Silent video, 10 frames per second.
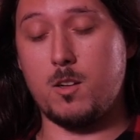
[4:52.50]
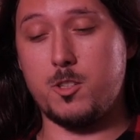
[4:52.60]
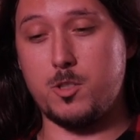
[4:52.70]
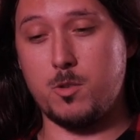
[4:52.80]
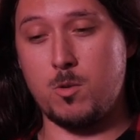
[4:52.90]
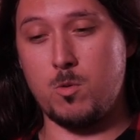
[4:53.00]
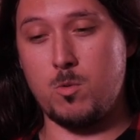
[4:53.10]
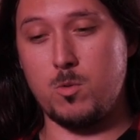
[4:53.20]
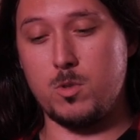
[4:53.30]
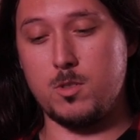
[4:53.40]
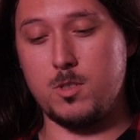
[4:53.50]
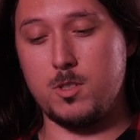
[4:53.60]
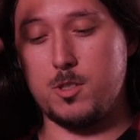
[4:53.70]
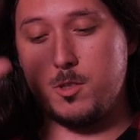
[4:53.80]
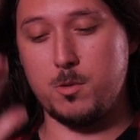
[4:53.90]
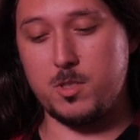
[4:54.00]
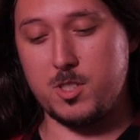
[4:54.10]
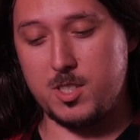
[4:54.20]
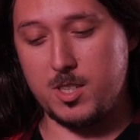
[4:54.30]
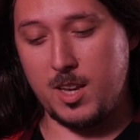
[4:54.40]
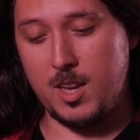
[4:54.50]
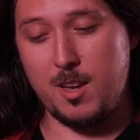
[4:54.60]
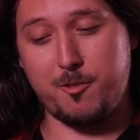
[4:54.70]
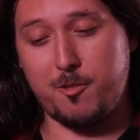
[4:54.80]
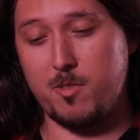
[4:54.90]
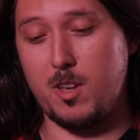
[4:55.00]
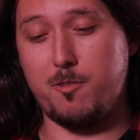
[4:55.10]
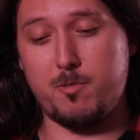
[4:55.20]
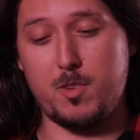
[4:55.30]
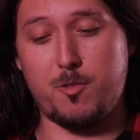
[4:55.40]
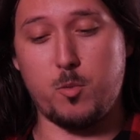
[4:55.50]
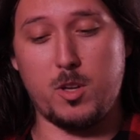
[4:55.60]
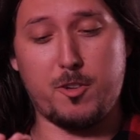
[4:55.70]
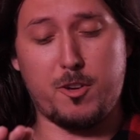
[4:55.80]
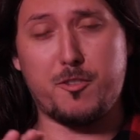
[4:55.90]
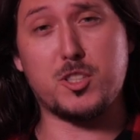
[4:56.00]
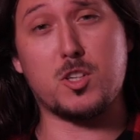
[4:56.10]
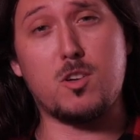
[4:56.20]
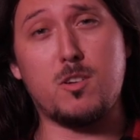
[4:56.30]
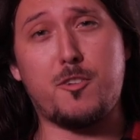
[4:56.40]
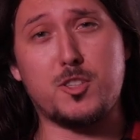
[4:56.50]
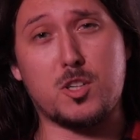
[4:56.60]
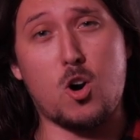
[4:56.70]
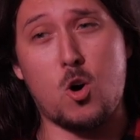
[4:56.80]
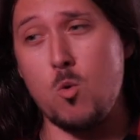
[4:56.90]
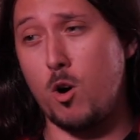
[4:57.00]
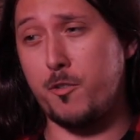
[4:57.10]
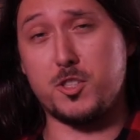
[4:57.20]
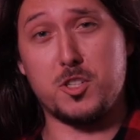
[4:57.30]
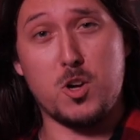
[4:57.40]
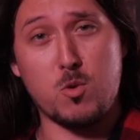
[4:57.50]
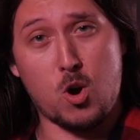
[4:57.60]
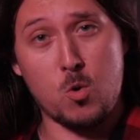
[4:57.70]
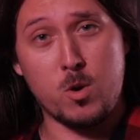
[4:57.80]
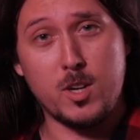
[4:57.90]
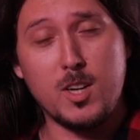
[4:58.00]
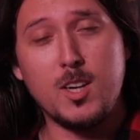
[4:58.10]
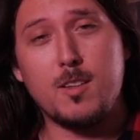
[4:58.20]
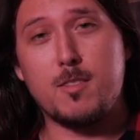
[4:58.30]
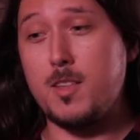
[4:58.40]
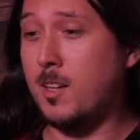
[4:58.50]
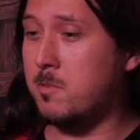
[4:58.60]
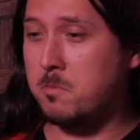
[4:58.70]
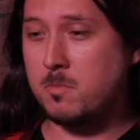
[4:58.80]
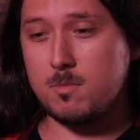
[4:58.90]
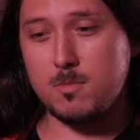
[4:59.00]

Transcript: to say if it's a go or if it's a no go, then